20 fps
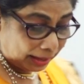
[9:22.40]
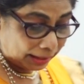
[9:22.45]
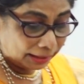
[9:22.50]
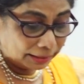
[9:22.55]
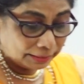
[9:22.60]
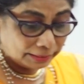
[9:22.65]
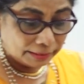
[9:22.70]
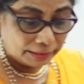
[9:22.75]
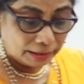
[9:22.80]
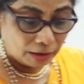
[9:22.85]

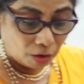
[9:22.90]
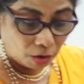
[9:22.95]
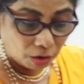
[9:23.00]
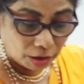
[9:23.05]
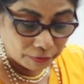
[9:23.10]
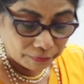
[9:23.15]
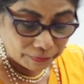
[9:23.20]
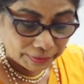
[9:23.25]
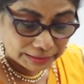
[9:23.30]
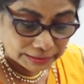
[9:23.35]
another
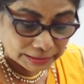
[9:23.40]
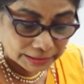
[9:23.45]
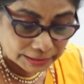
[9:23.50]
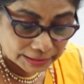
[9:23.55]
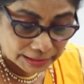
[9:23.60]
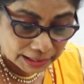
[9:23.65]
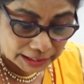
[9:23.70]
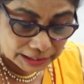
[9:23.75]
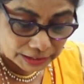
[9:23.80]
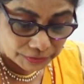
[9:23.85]
lot of
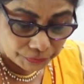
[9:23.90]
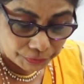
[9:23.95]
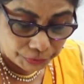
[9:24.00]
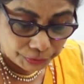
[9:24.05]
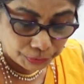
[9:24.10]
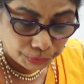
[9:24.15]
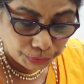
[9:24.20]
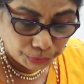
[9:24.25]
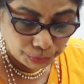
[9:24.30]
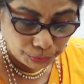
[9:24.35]
exercise for
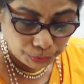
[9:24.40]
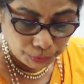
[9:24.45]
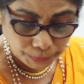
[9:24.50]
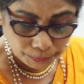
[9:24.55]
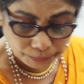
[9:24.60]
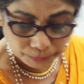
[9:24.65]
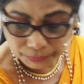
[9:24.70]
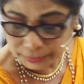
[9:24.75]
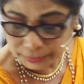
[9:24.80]
you.